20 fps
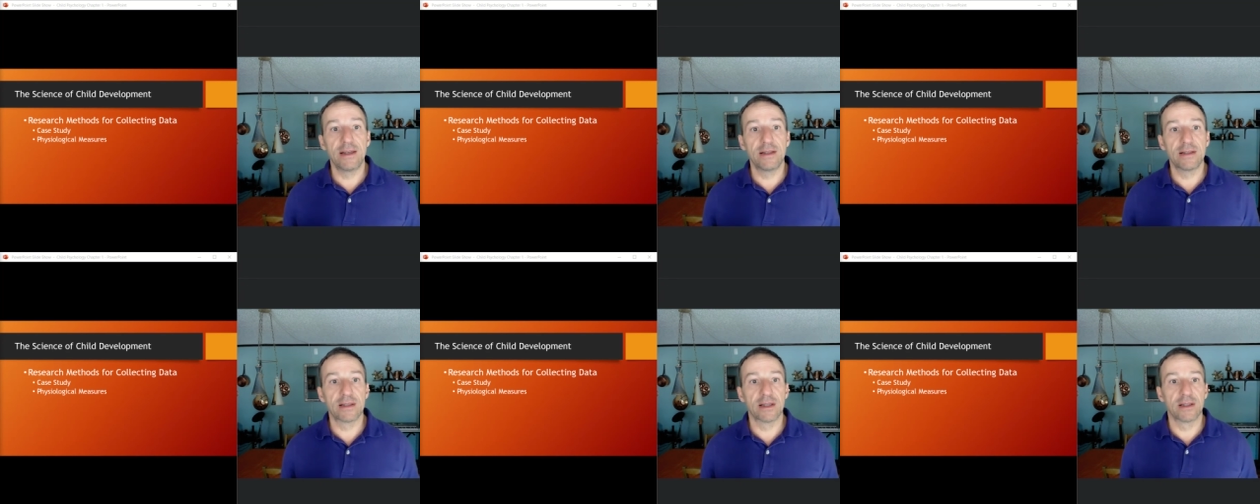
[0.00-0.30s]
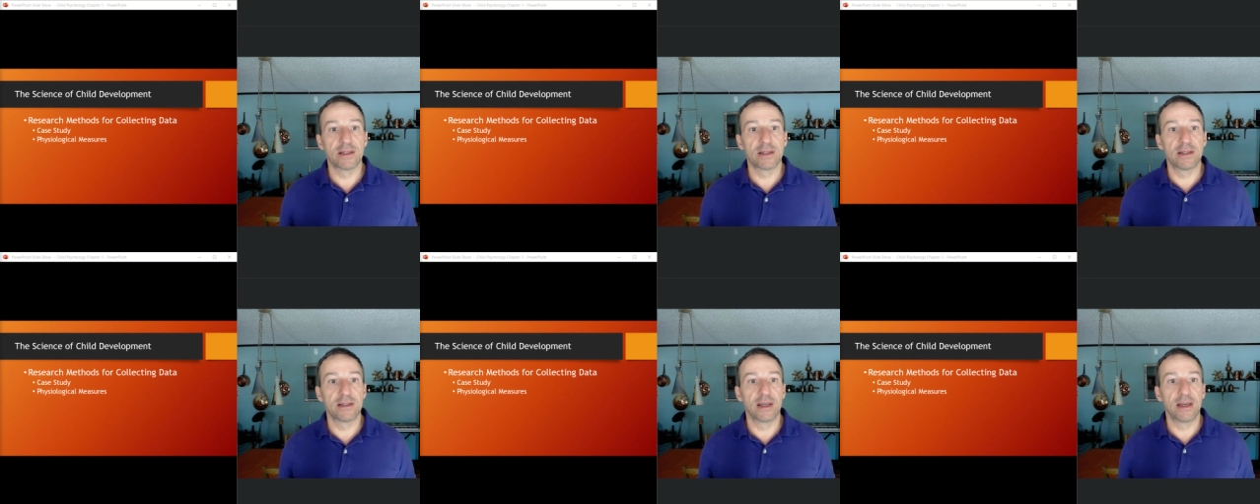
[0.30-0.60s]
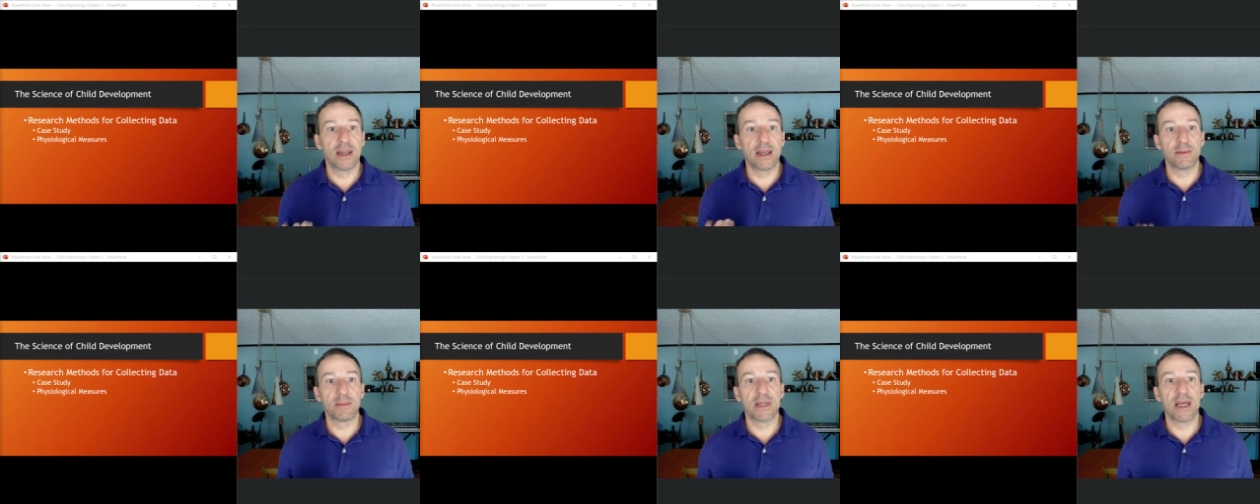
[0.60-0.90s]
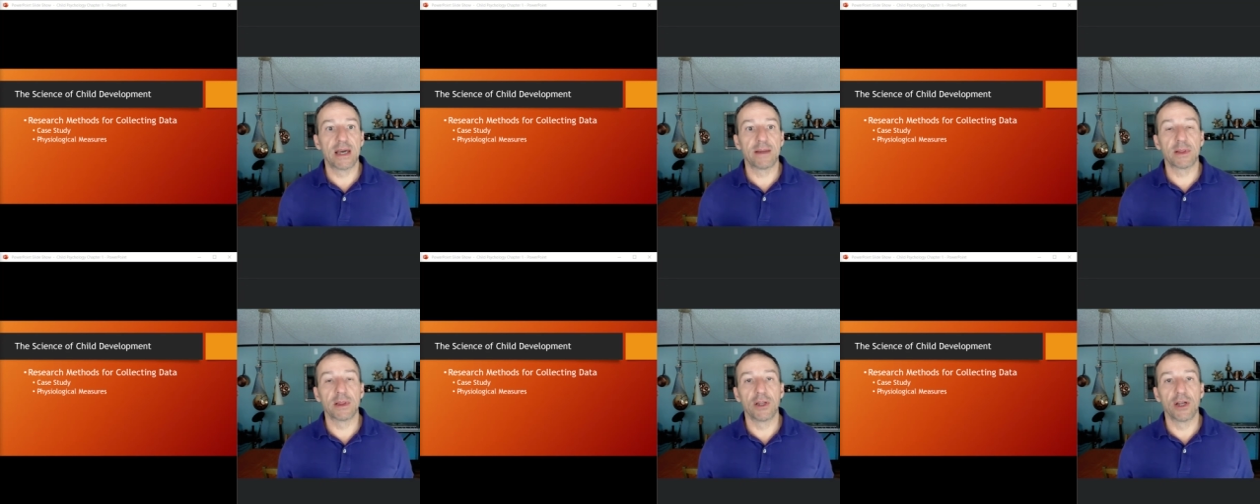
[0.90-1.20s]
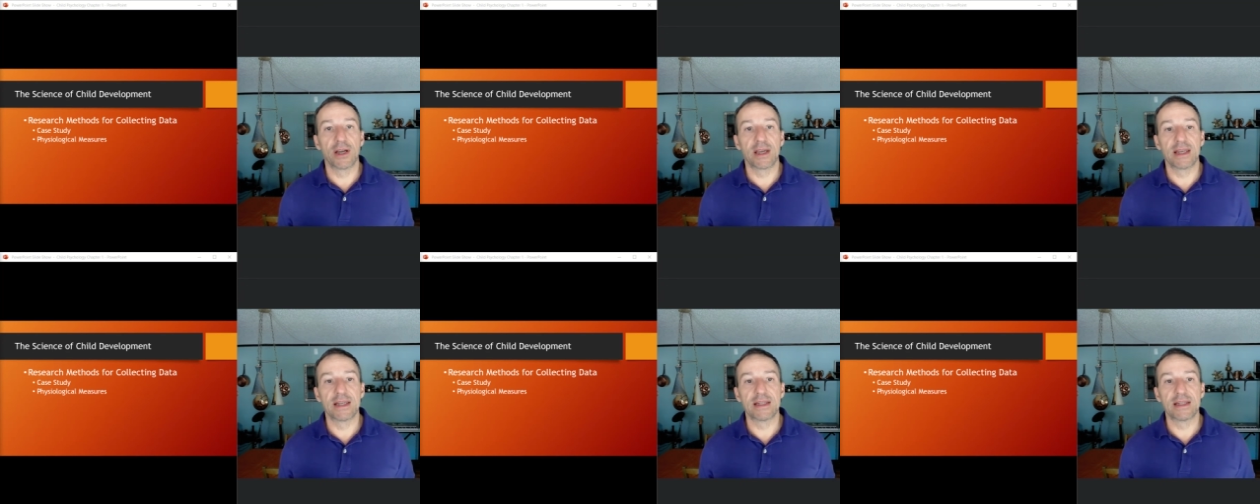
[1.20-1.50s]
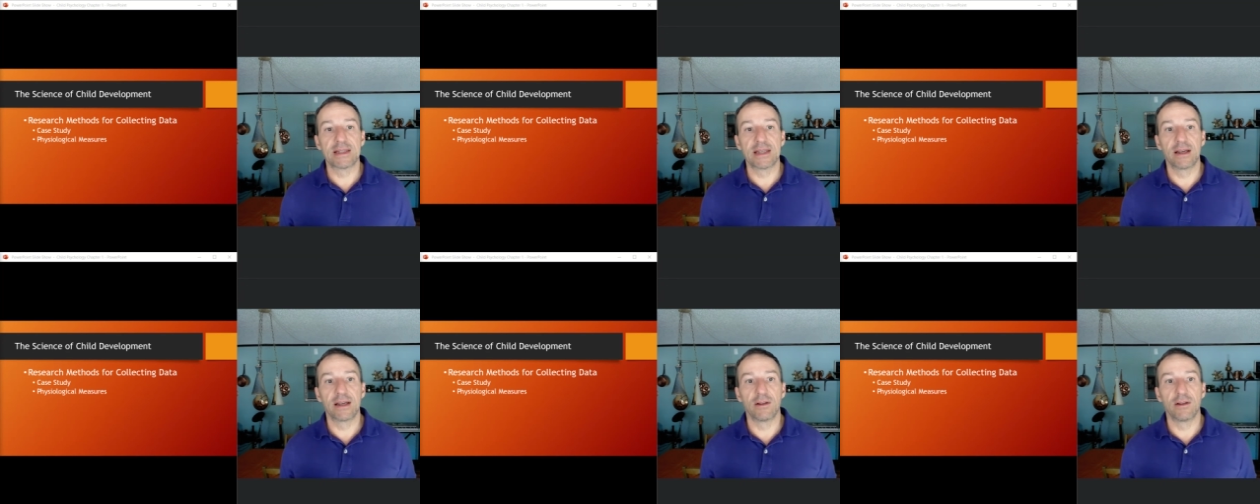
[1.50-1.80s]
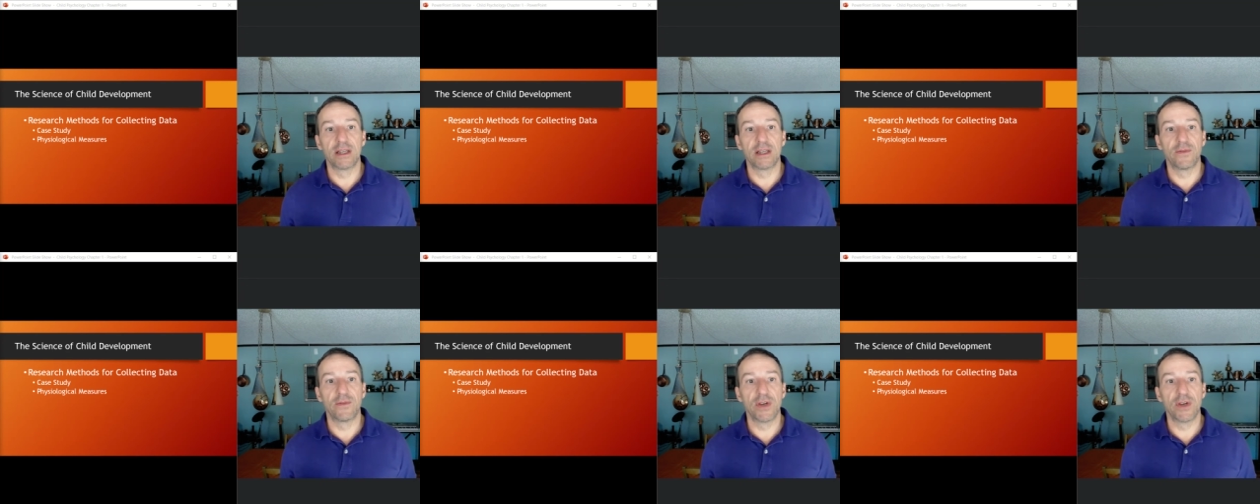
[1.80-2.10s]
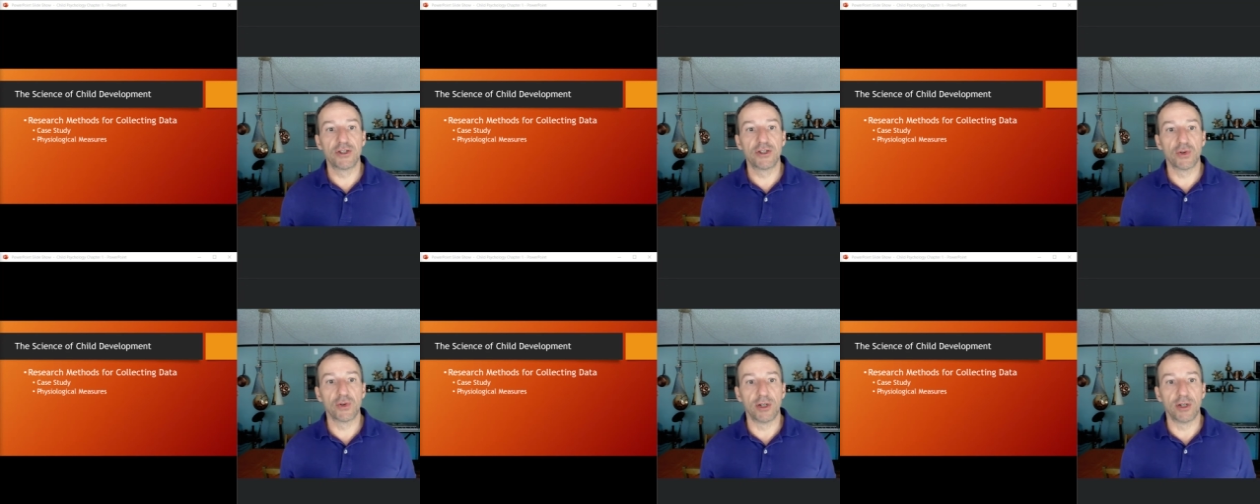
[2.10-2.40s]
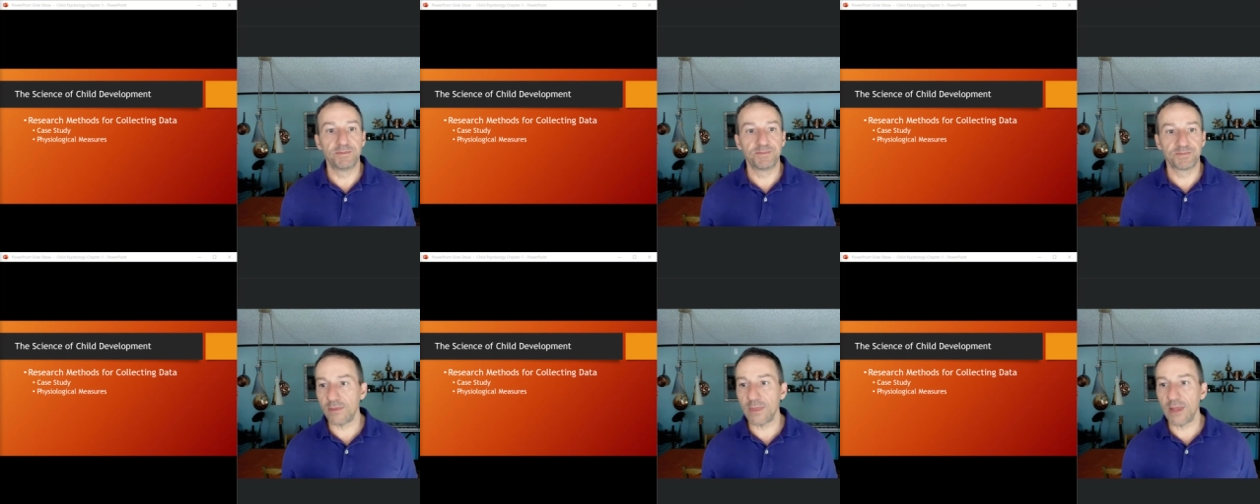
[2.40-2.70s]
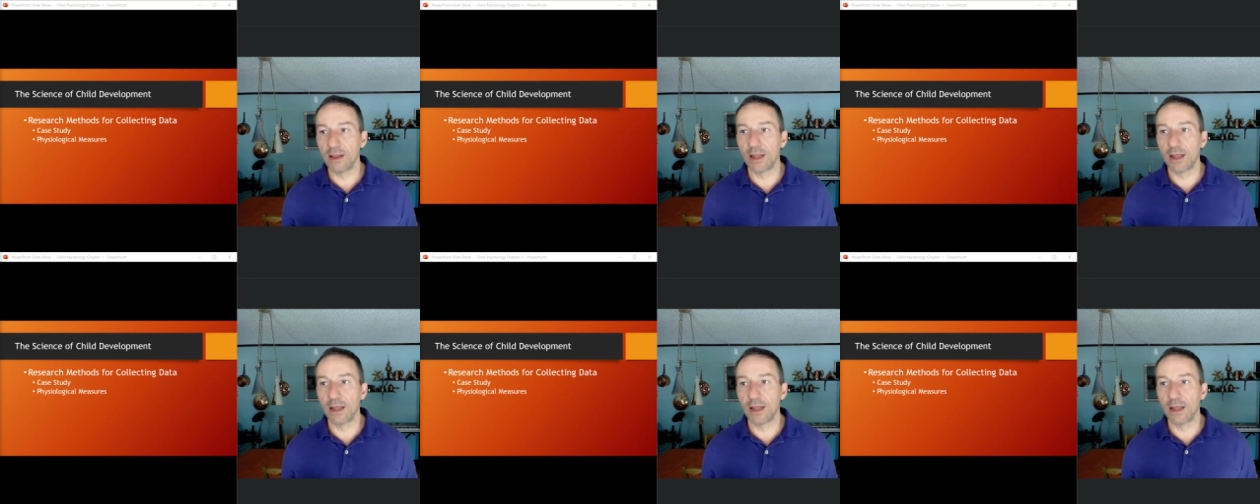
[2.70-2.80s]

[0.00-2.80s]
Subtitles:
So this is an in-depth look at a single individual.